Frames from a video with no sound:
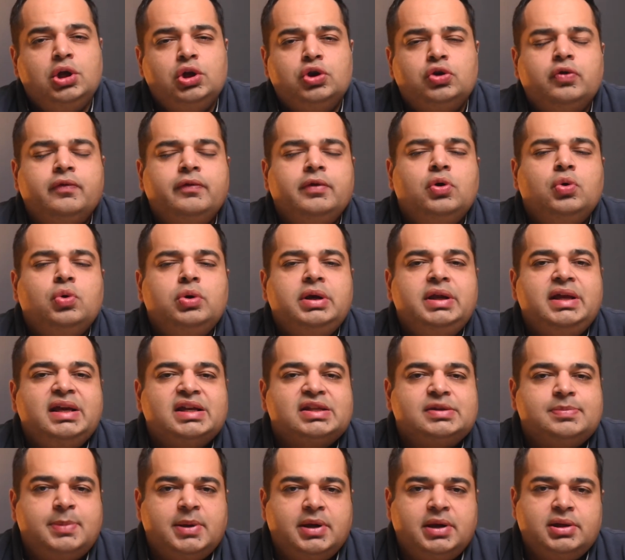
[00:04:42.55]
You will only
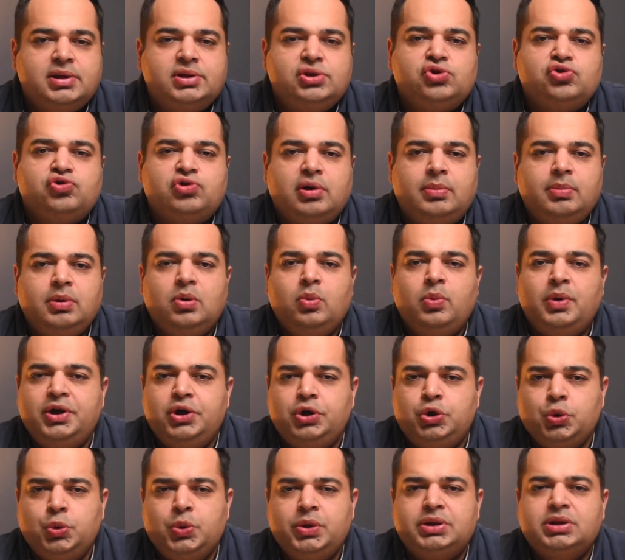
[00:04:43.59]
experience trouble when
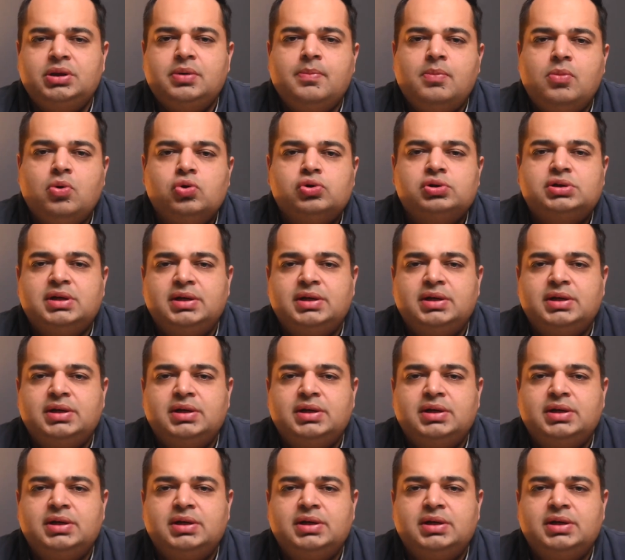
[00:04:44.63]
doing the most